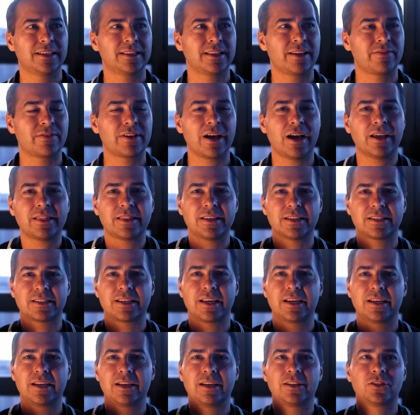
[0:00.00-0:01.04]
they've got
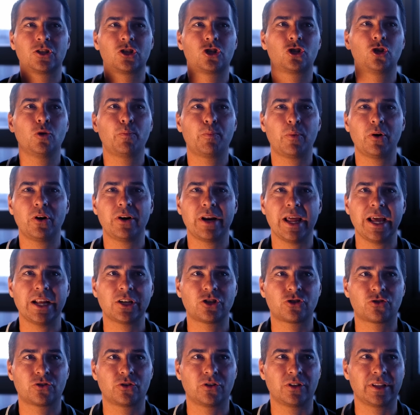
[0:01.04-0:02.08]
this
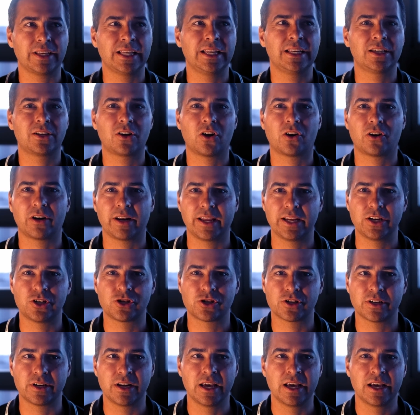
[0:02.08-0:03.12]
supernatural
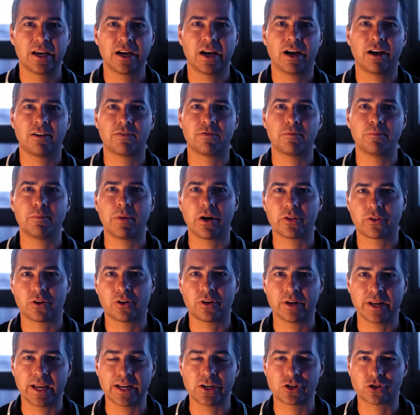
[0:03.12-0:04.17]
incarnation of Mother
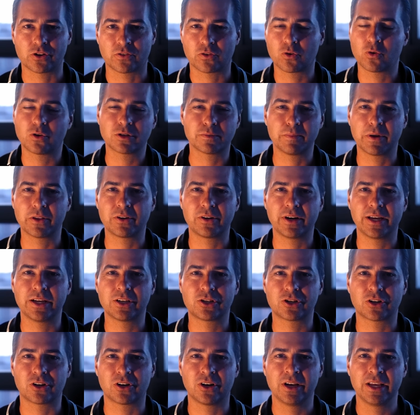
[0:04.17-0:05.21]
Nature. Of course, Mother
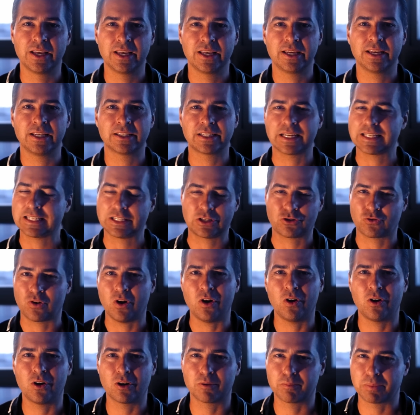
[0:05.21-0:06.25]
Nature is a
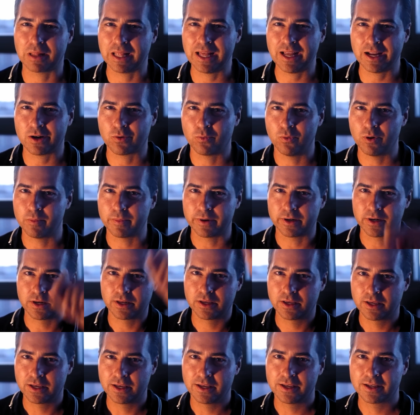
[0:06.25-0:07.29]
strong black woman,
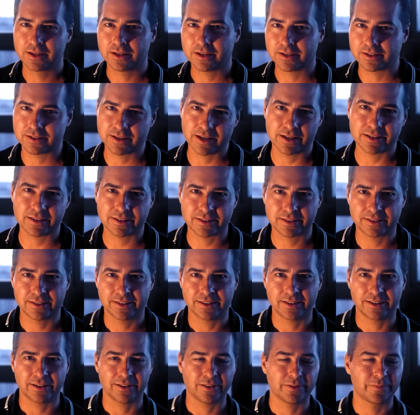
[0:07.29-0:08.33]
because that's,
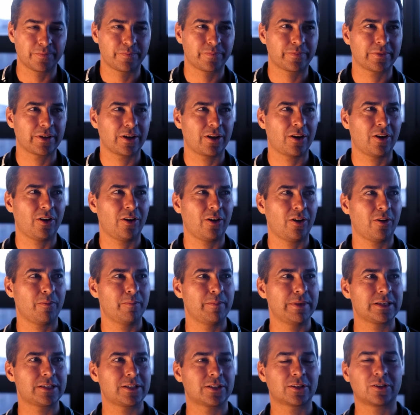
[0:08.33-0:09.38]
you know, all
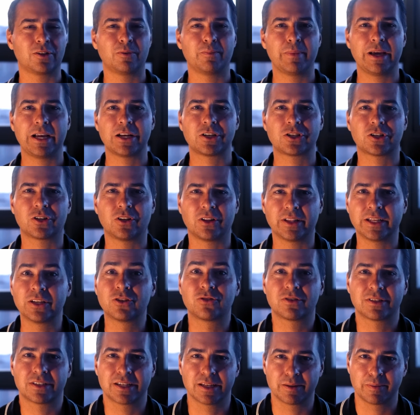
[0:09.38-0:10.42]
mystical, magical,
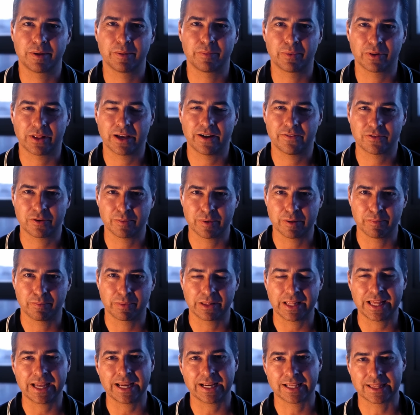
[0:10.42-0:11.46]
interesting people have to be
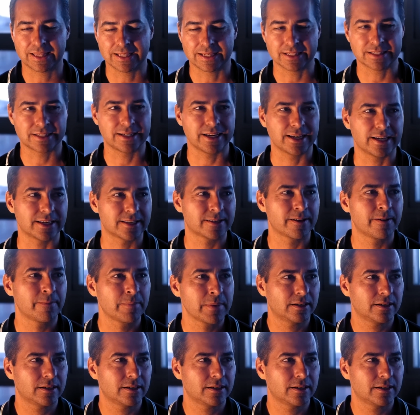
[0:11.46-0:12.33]
black these days.